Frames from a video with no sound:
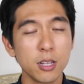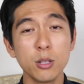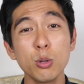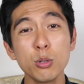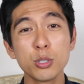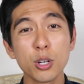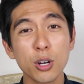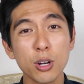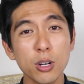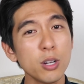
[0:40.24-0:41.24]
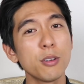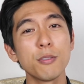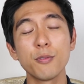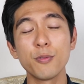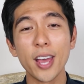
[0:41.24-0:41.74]
loser,
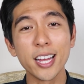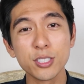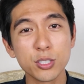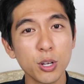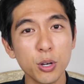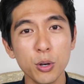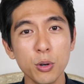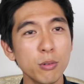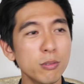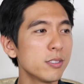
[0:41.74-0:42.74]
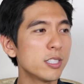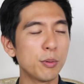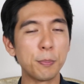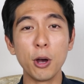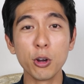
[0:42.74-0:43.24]
fatso.
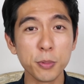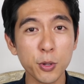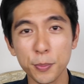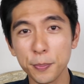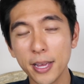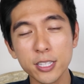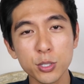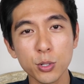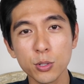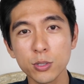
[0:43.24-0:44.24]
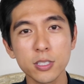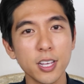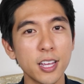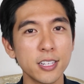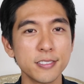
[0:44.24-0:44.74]
They would poke me with
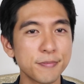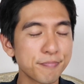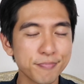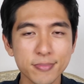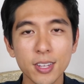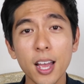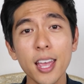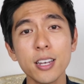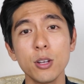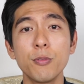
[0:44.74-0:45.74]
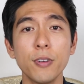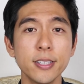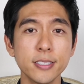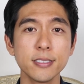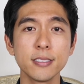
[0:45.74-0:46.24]
pencils, and I had no
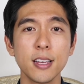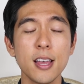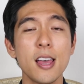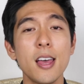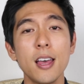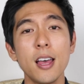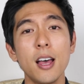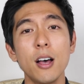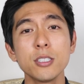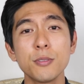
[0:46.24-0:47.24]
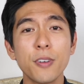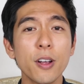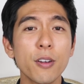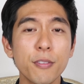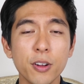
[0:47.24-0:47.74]
friends. I was
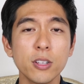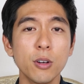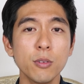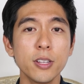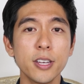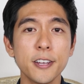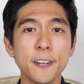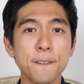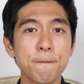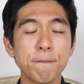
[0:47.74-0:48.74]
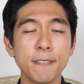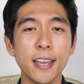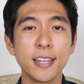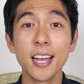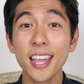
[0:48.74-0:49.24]
very, very lonely,
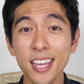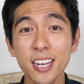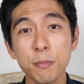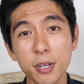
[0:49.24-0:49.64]
and I hated